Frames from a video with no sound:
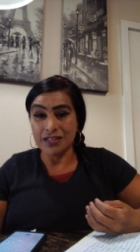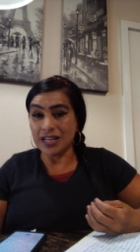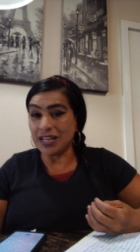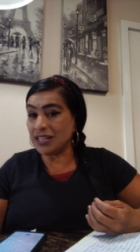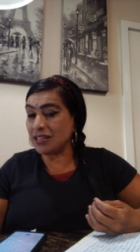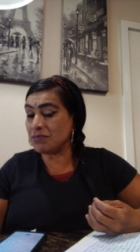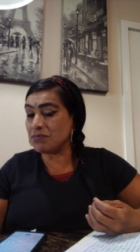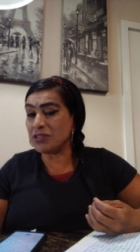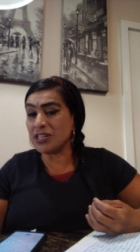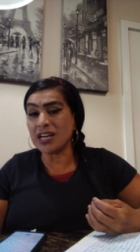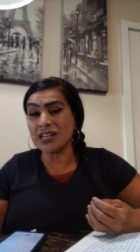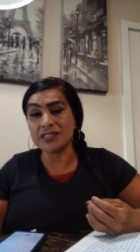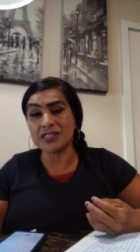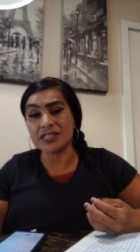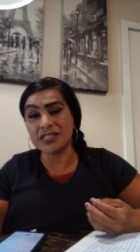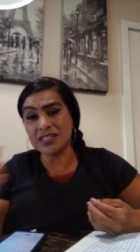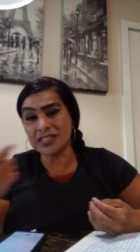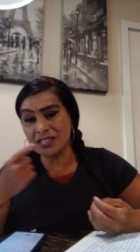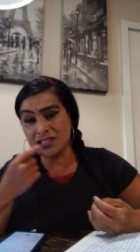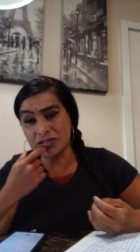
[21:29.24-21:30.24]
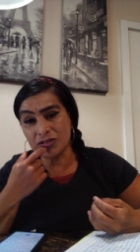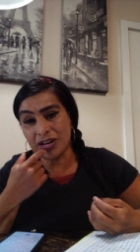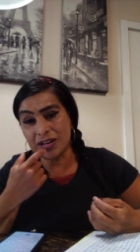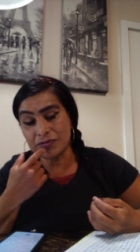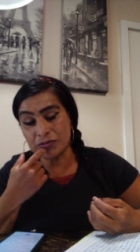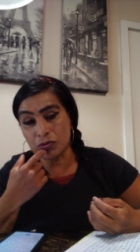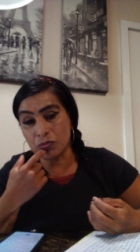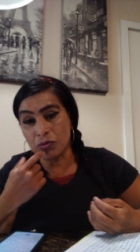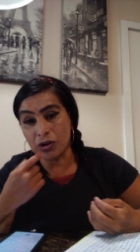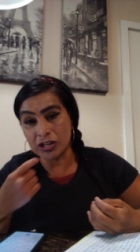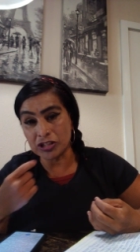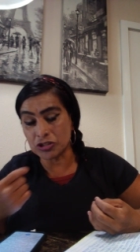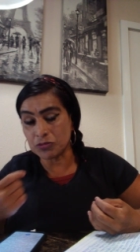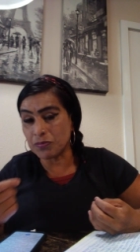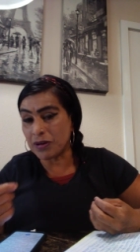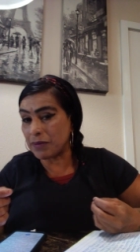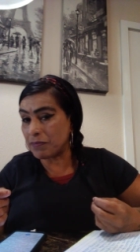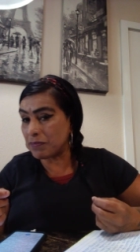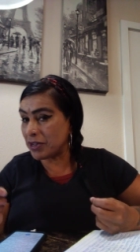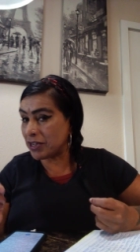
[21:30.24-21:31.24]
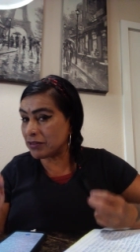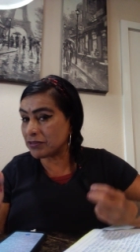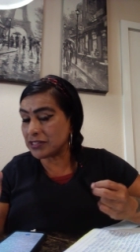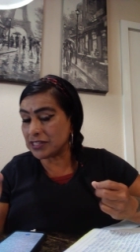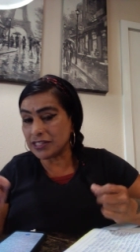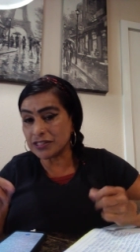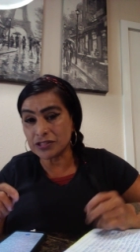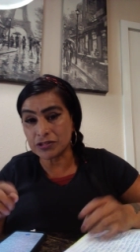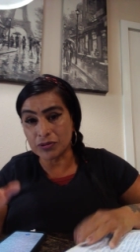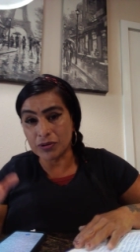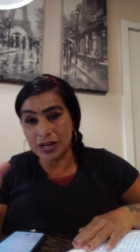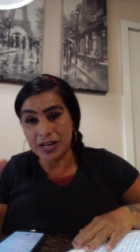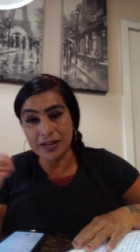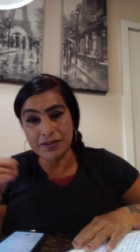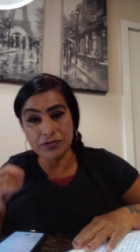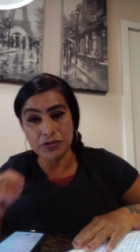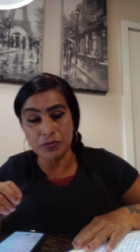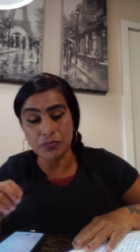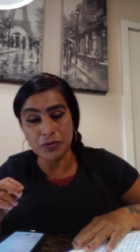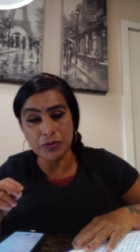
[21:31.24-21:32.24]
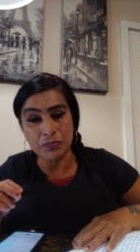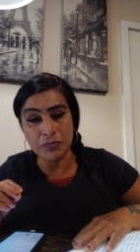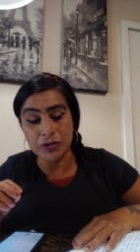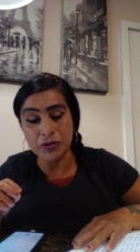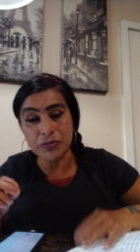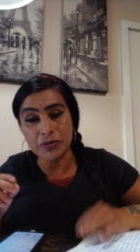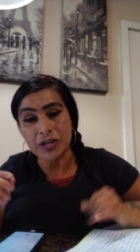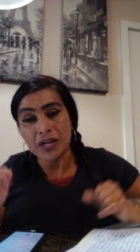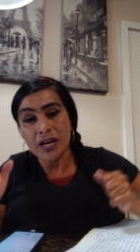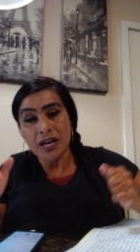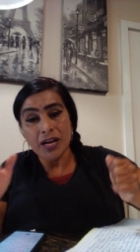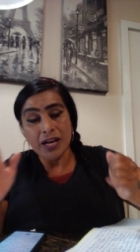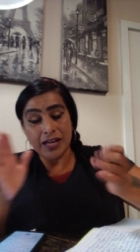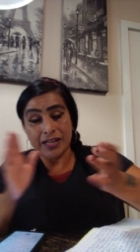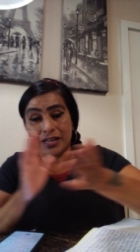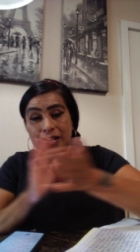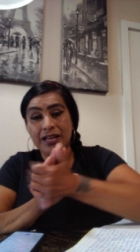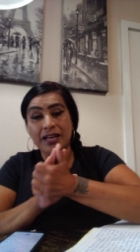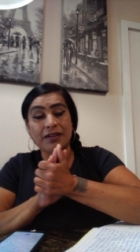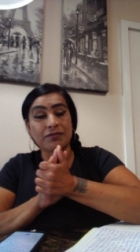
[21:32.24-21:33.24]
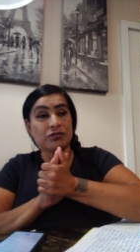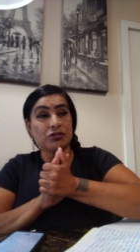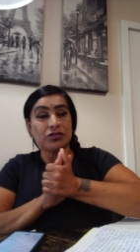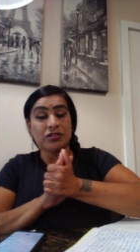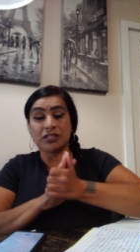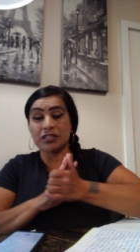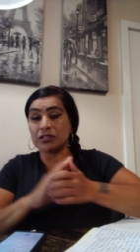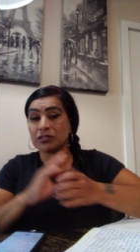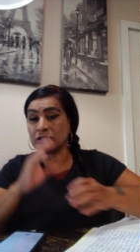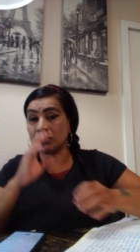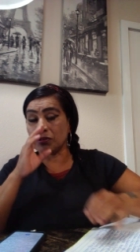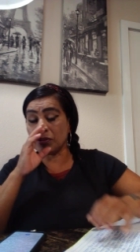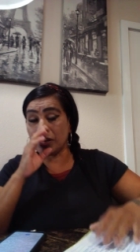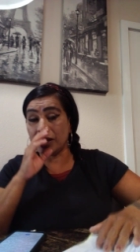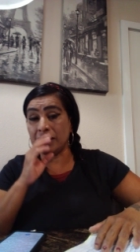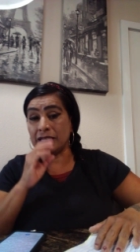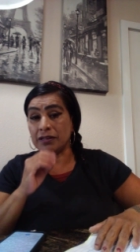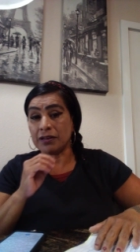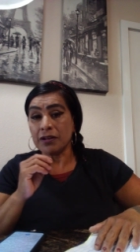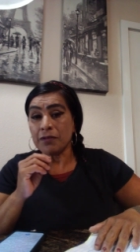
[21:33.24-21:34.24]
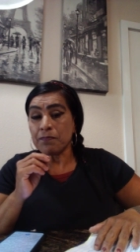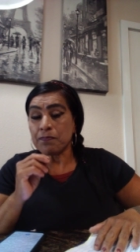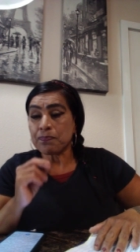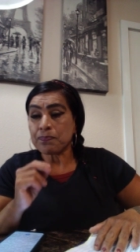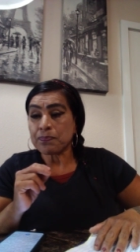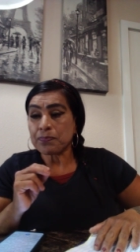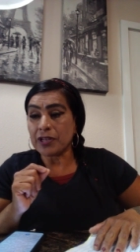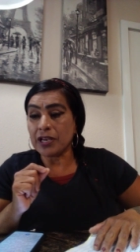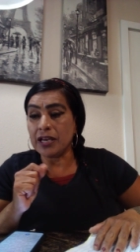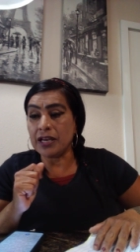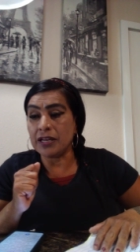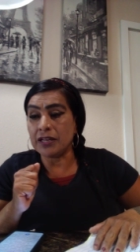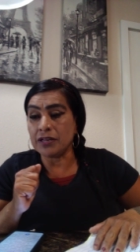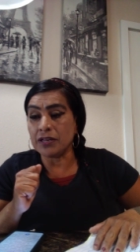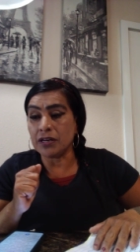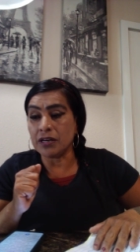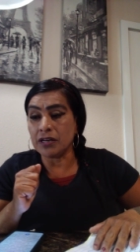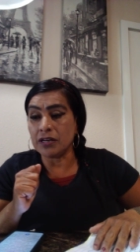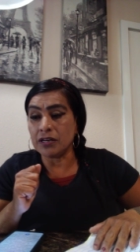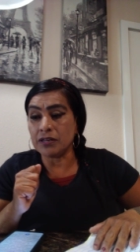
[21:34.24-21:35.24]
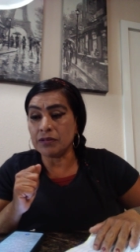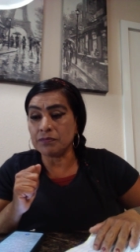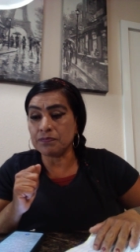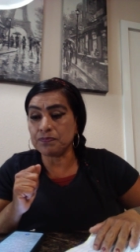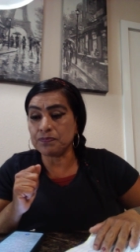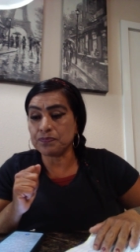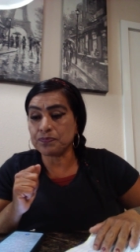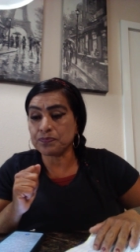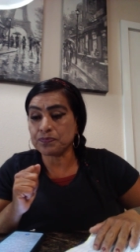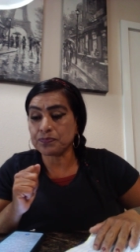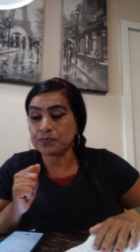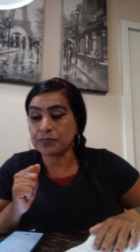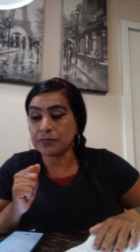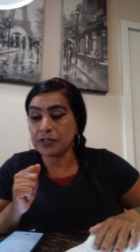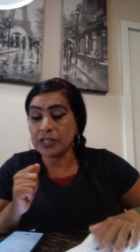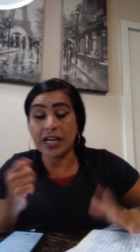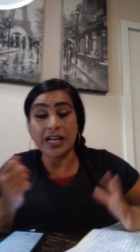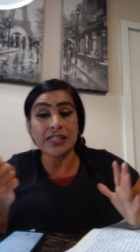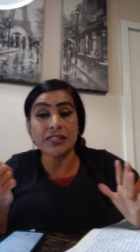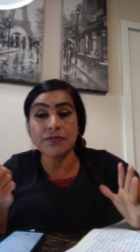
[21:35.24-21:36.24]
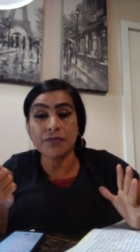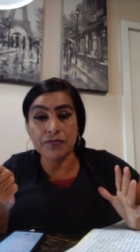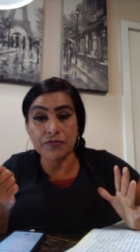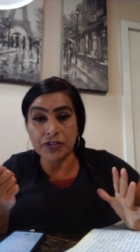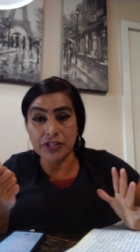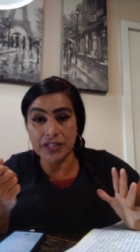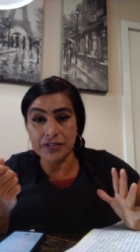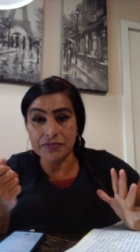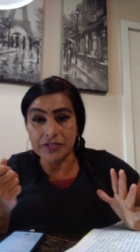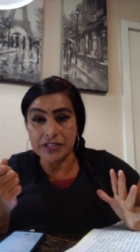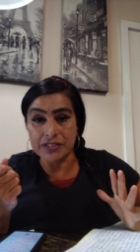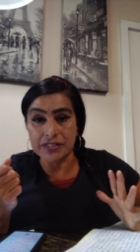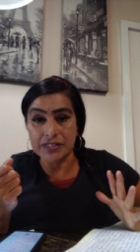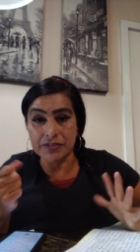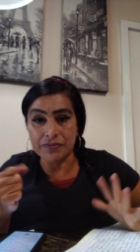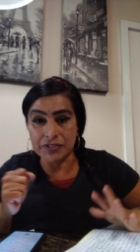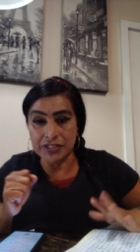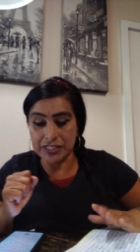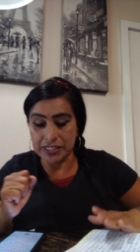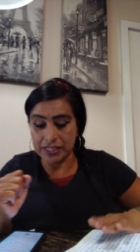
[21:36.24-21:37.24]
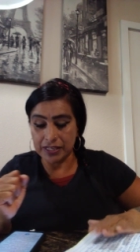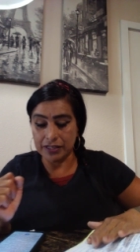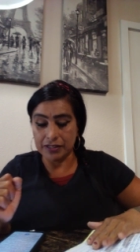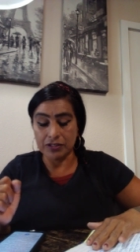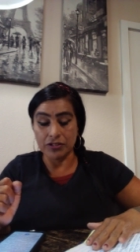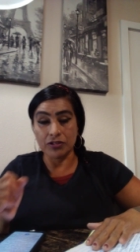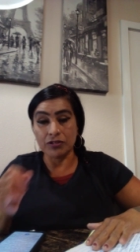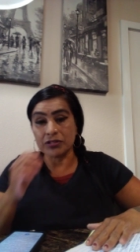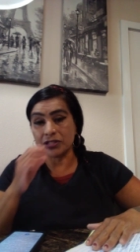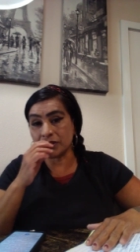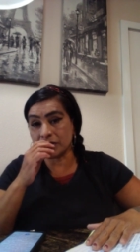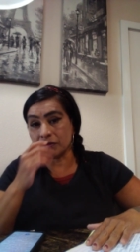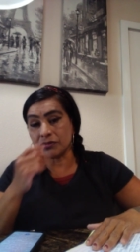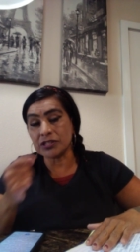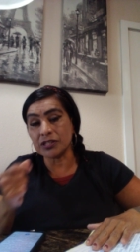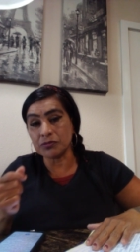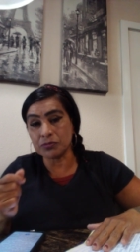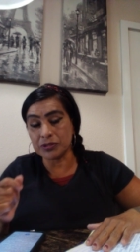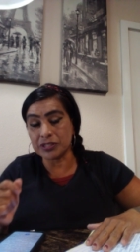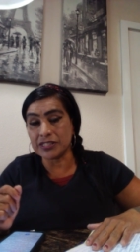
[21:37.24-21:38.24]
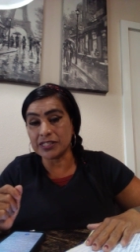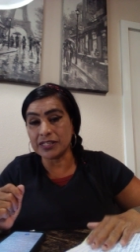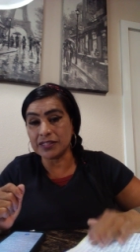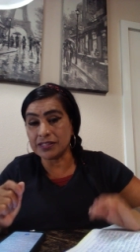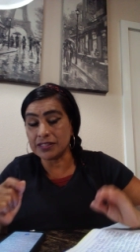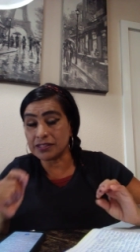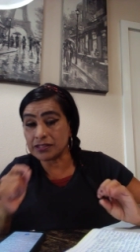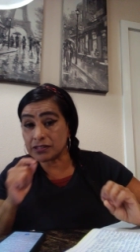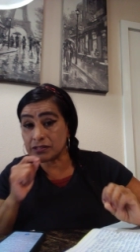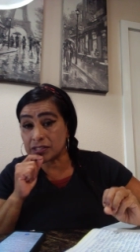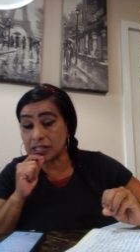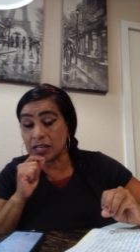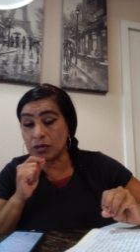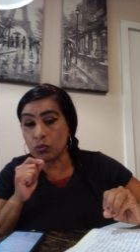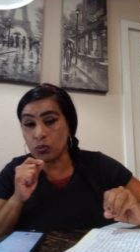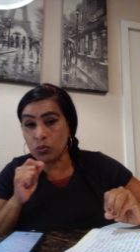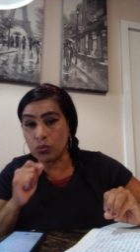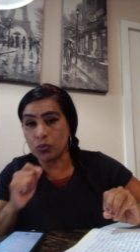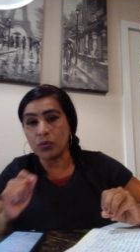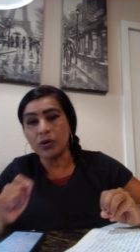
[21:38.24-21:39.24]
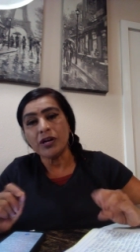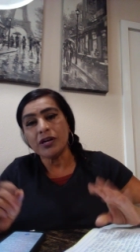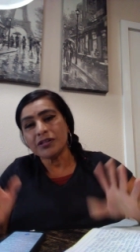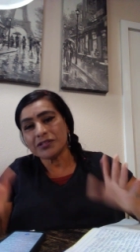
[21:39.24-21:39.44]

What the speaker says: I am not sinning. Do I have to watch my mouth? Yes, so I have to rebuke. And I have to sit there and ask for forgiveness every day. You know, because sometimes we say things as I move.